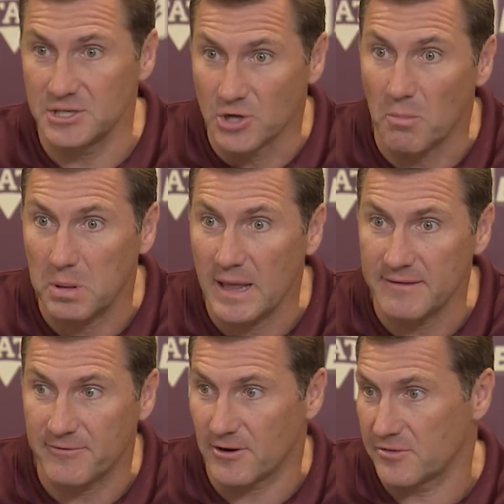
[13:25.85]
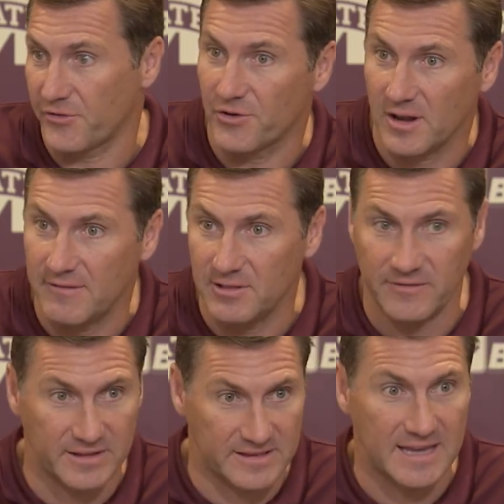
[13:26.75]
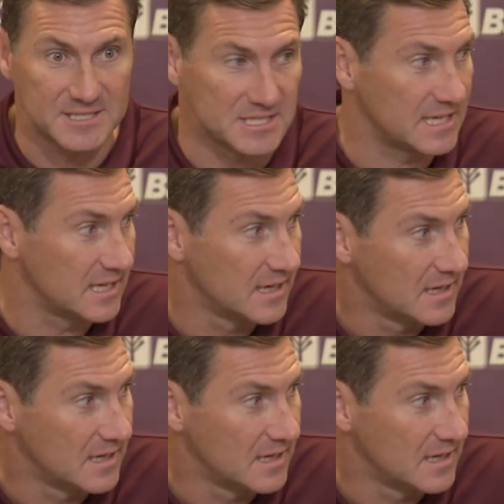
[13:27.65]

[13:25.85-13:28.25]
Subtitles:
You go play for a certain level of intensity